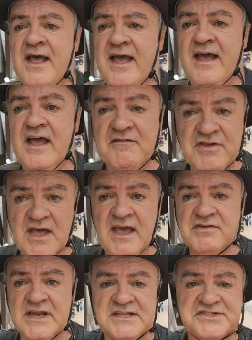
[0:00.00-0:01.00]
If
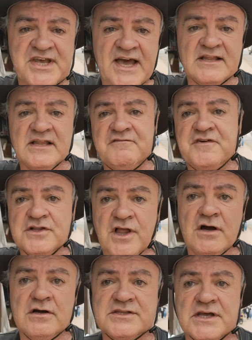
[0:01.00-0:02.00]
you're in Thailand for
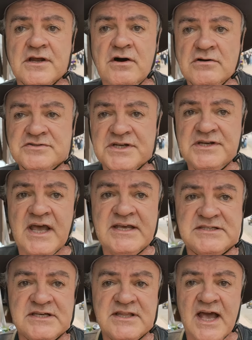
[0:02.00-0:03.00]
longer than
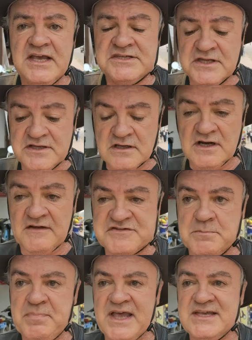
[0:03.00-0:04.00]
180 days, then you're going to have
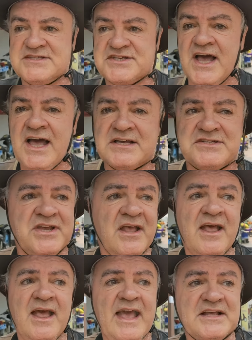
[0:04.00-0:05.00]
to pay tax.
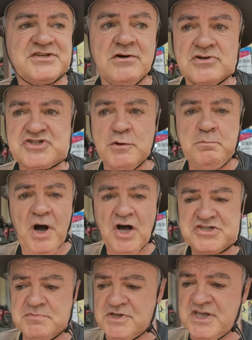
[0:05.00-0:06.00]
It's also
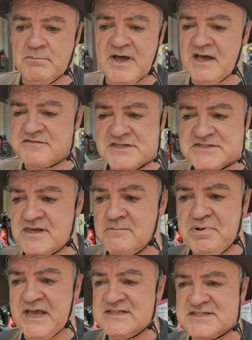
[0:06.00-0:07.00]
possible you may have to
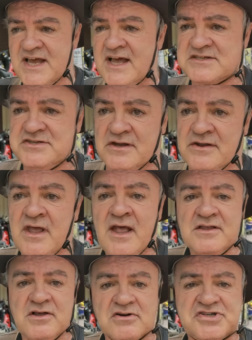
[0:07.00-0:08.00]
pay tax on
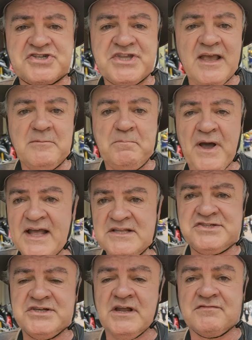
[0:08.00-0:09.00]
your state
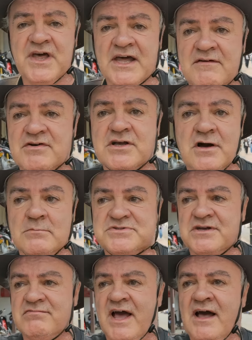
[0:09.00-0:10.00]
pension if that ever
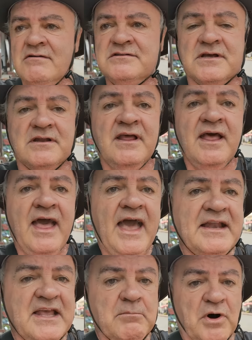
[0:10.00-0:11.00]
comes around. And
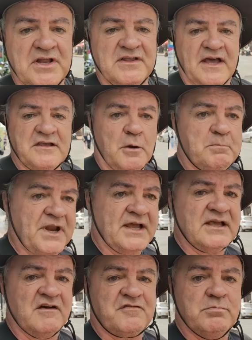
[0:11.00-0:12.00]
any money that you
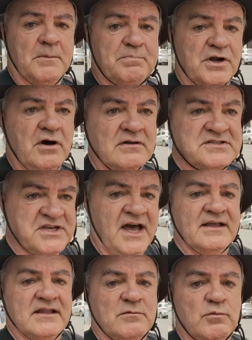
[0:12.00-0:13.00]
bring in from abroad,
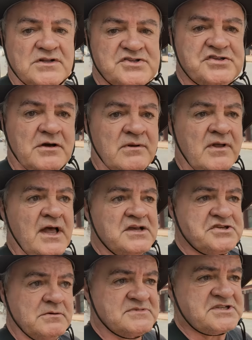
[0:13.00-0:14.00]
Thailand wants
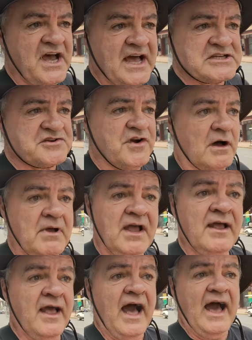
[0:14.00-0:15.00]
some tax from it.
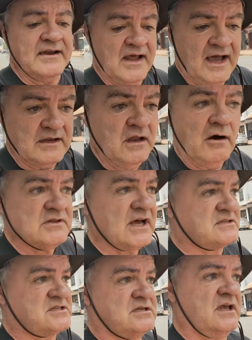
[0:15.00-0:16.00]
And I know
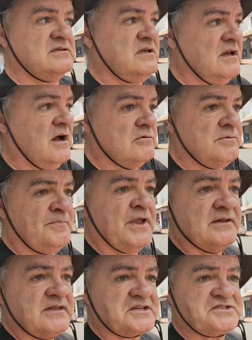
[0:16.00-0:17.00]
that's the
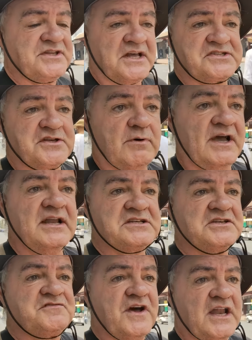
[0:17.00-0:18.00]
way it
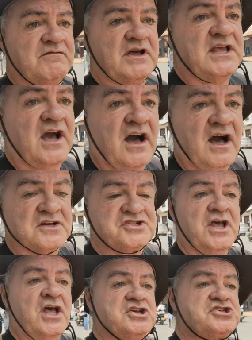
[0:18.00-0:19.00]
is. It's very, very harsh.